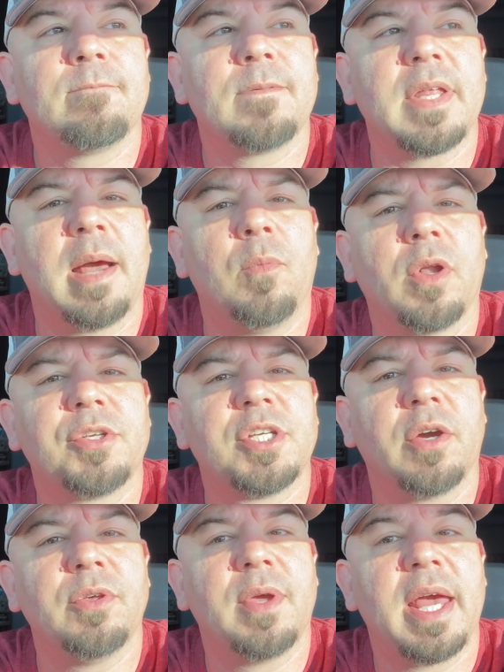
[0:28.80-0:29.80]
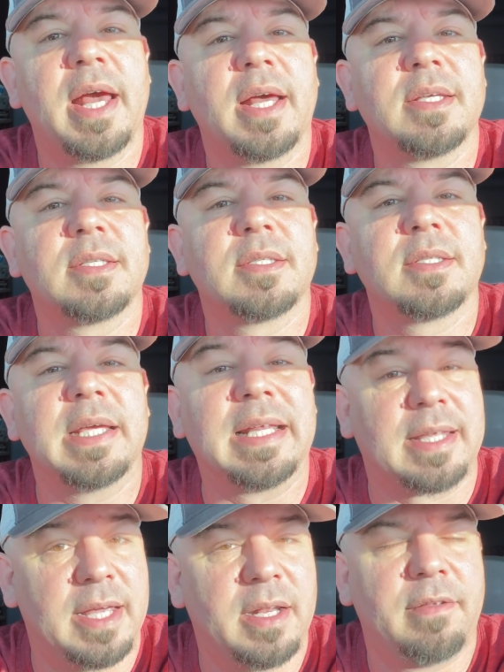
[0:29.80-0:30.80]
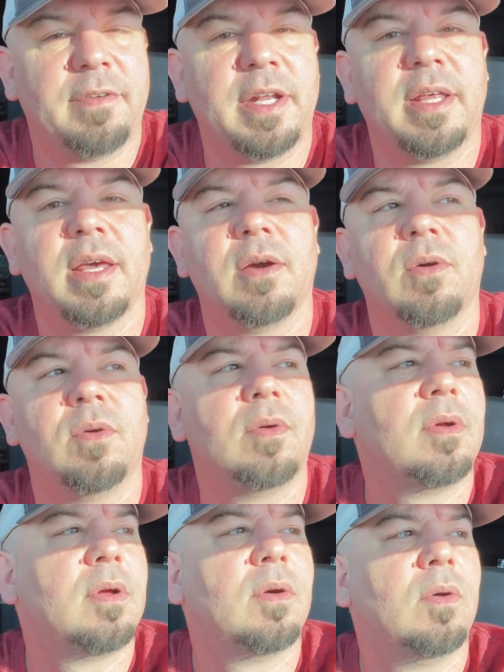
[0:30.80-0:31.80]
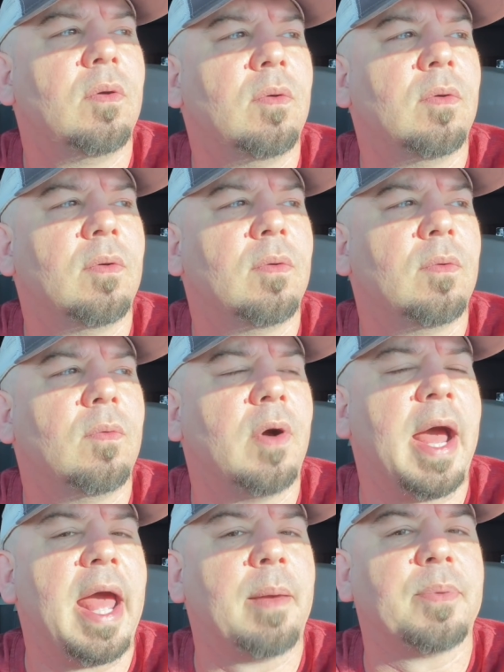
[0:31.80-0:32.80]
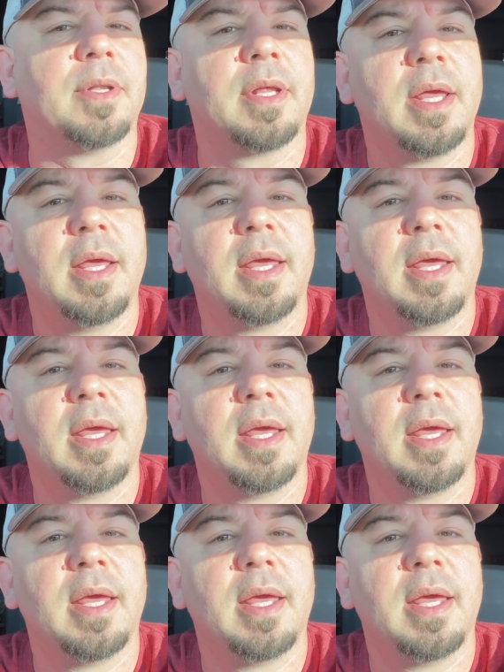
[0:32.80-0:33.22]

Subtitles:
I'm going to show you guys at the end of the video what happened.